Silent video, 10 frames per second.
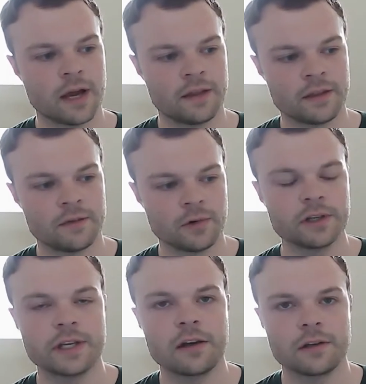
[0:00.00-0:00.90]
really
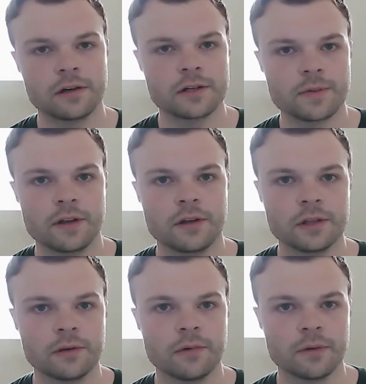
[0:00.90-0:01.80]
Dalinar is probably the
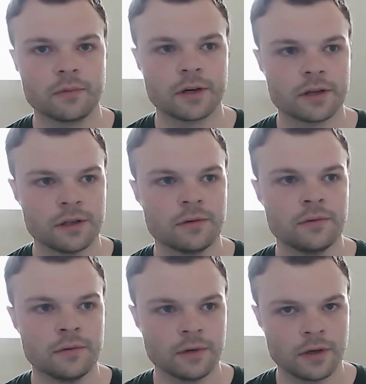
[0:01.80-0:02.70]
only one where you
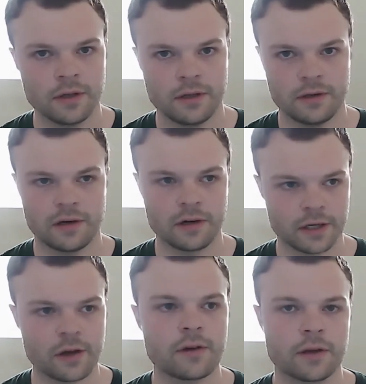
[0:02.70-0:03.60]
are like, okay,